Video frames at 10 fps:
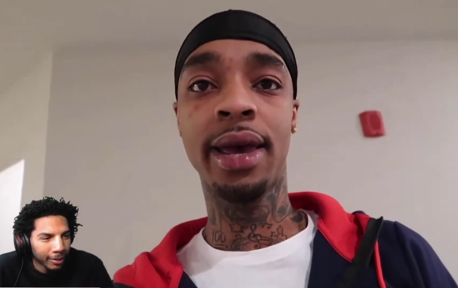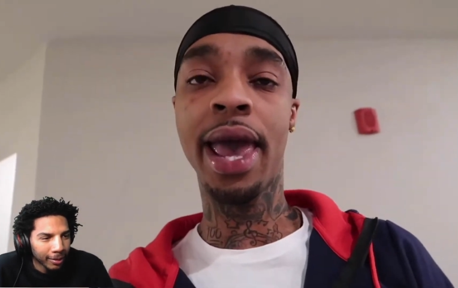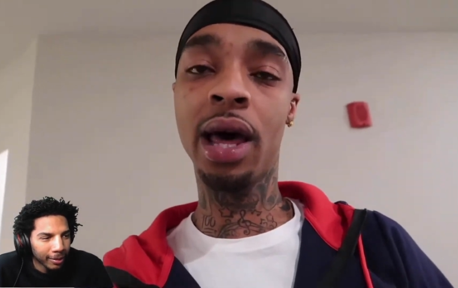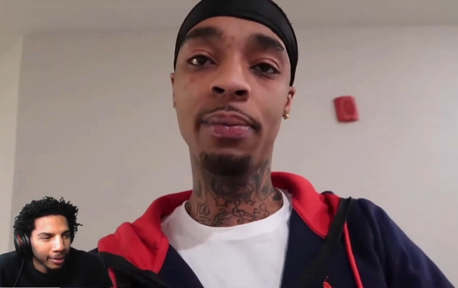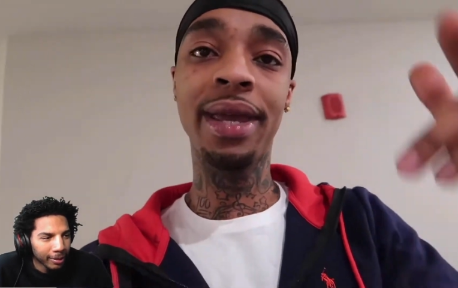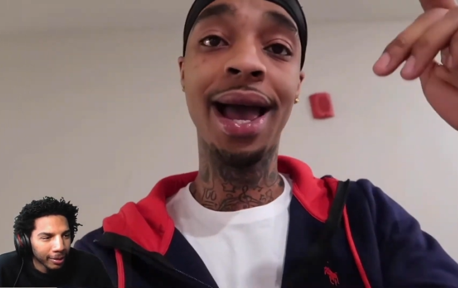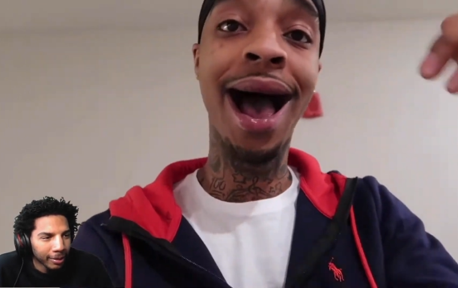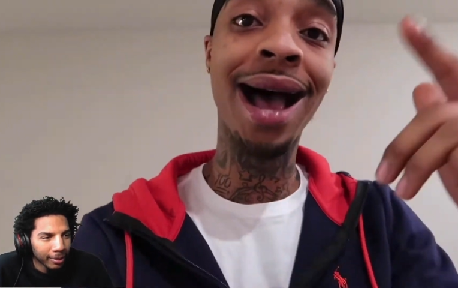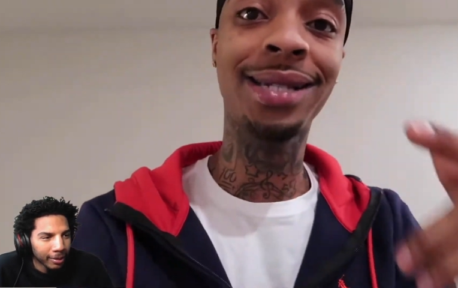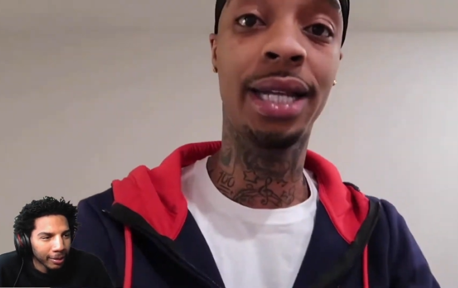Speaker 1: Held me
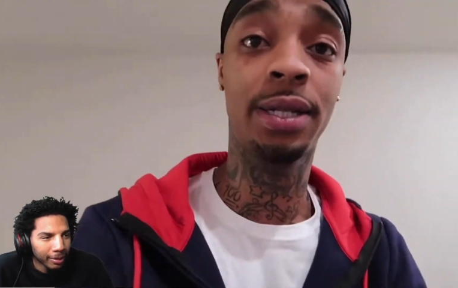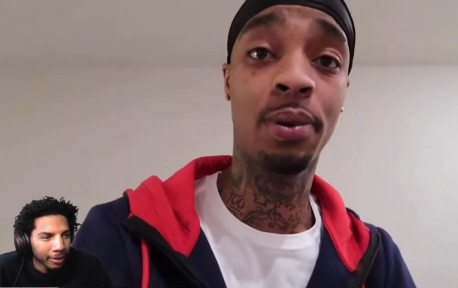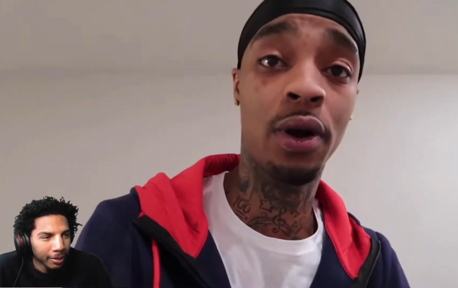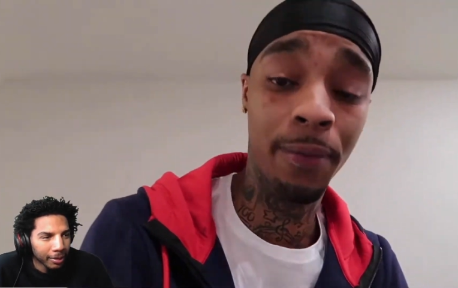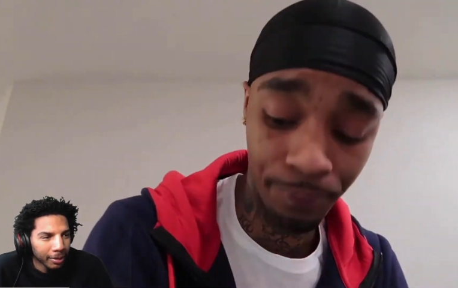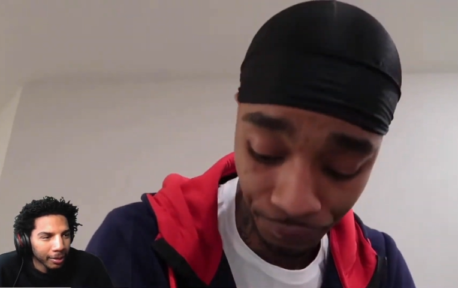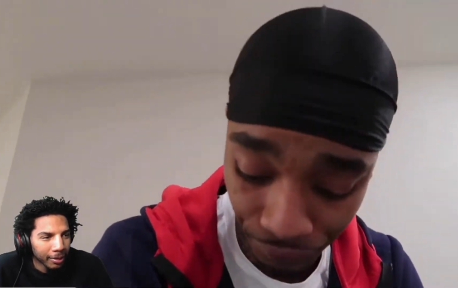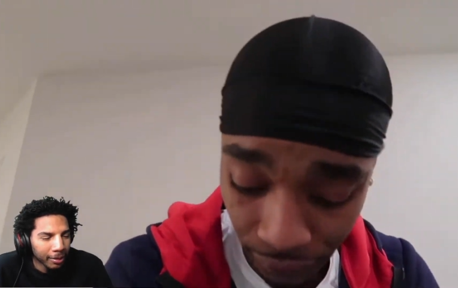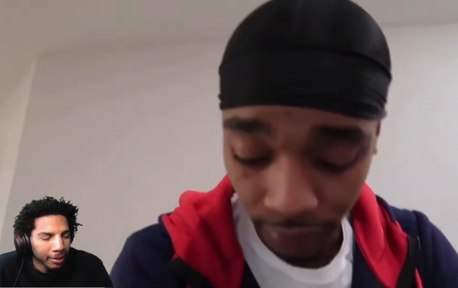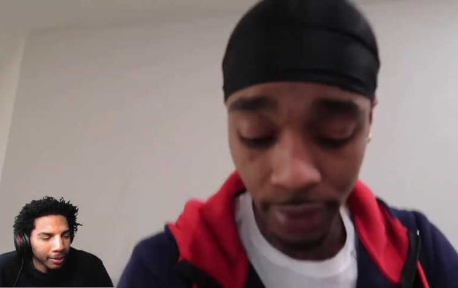hostage, bro.
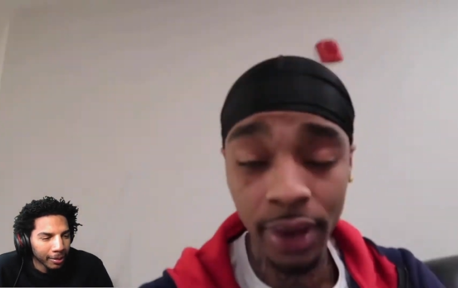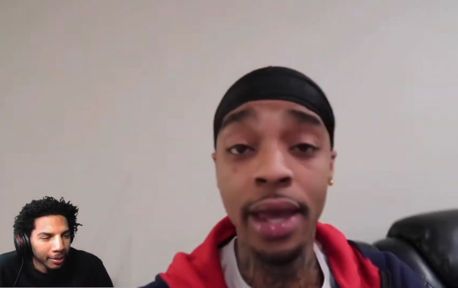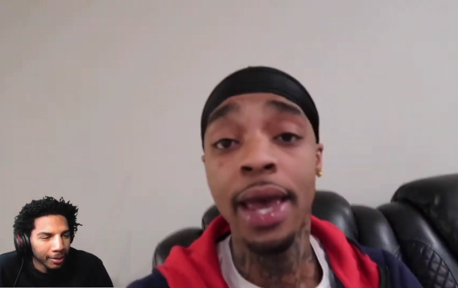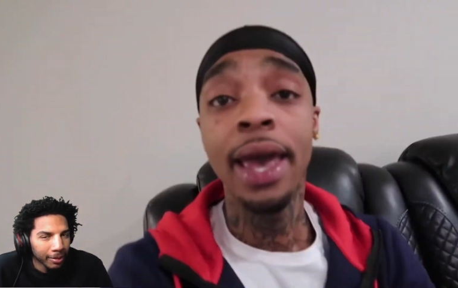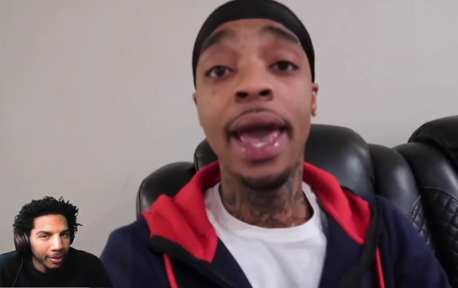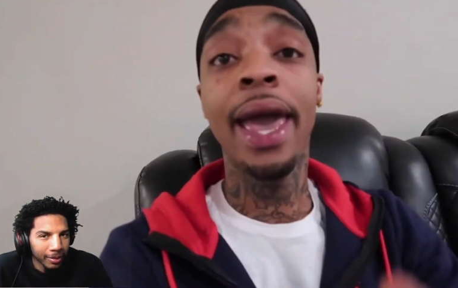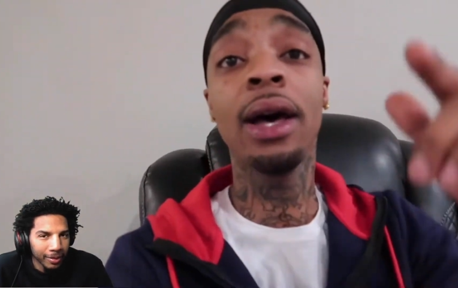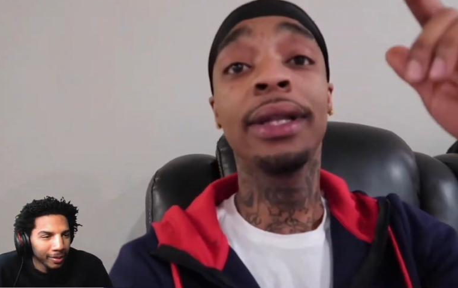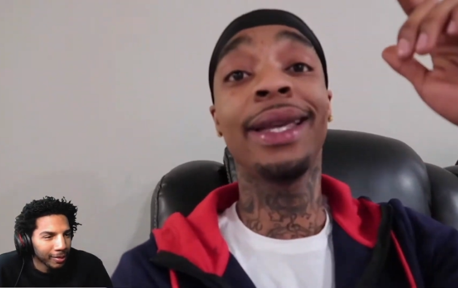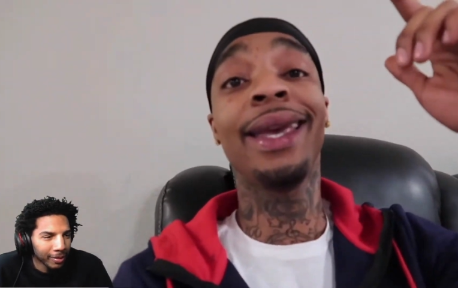
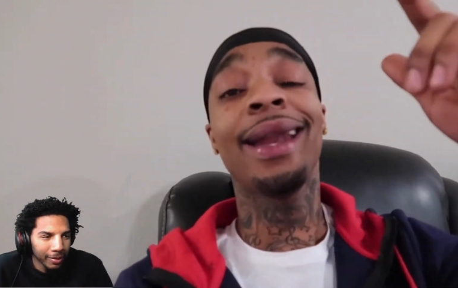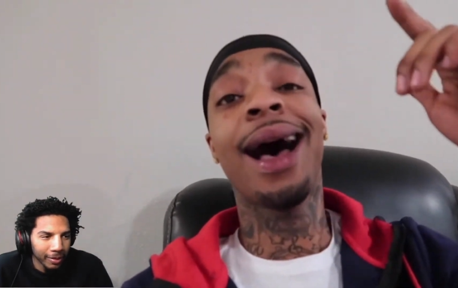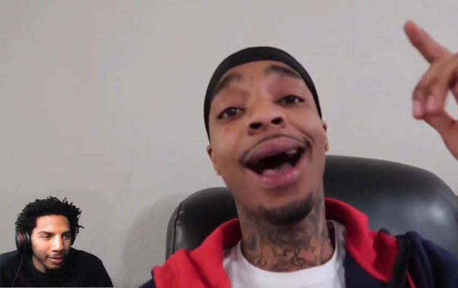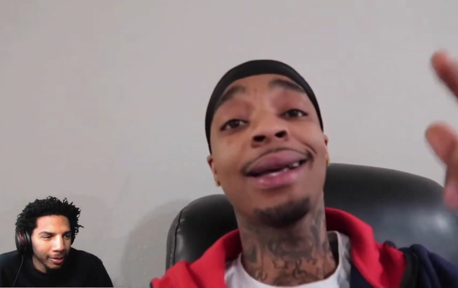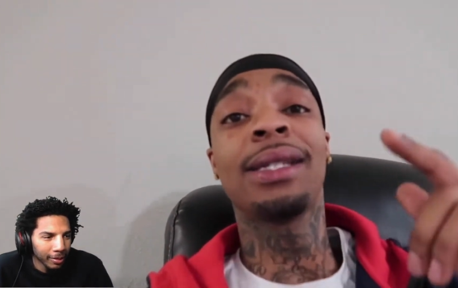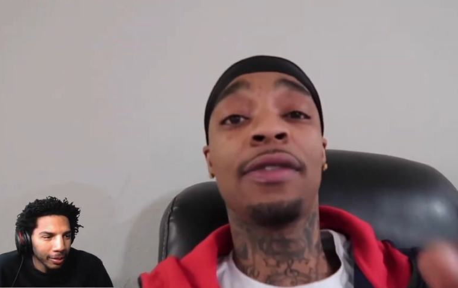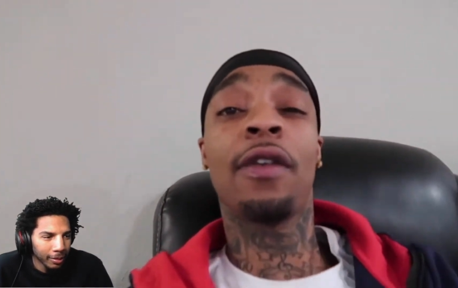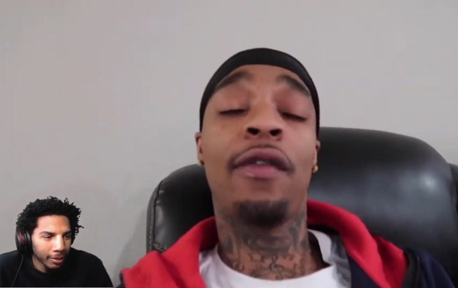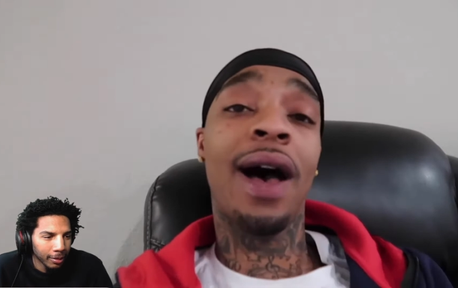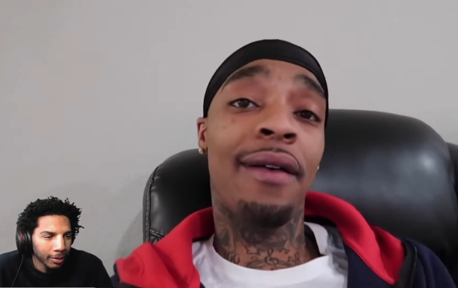Held the kid hostage
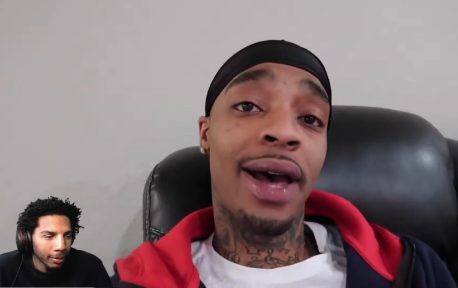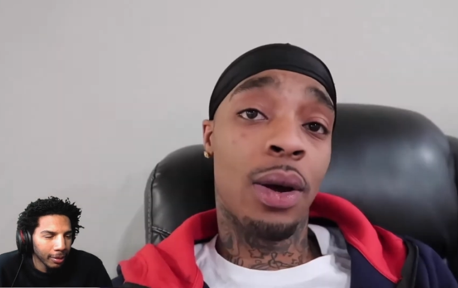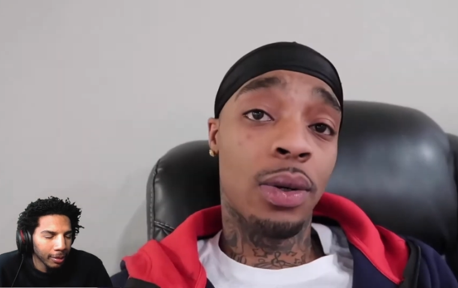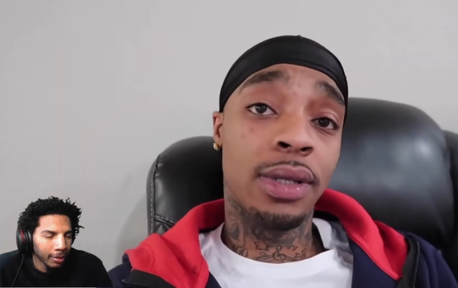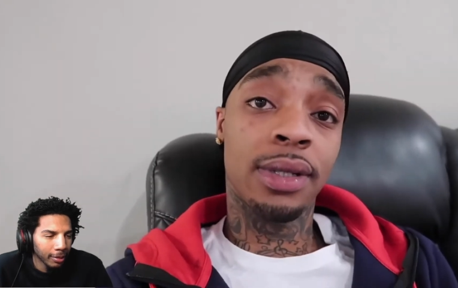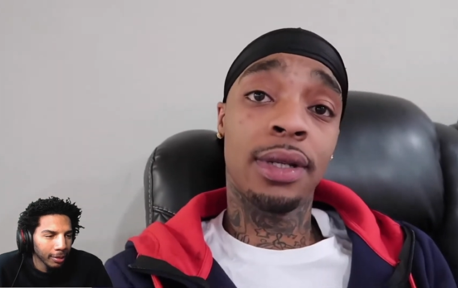for five hours.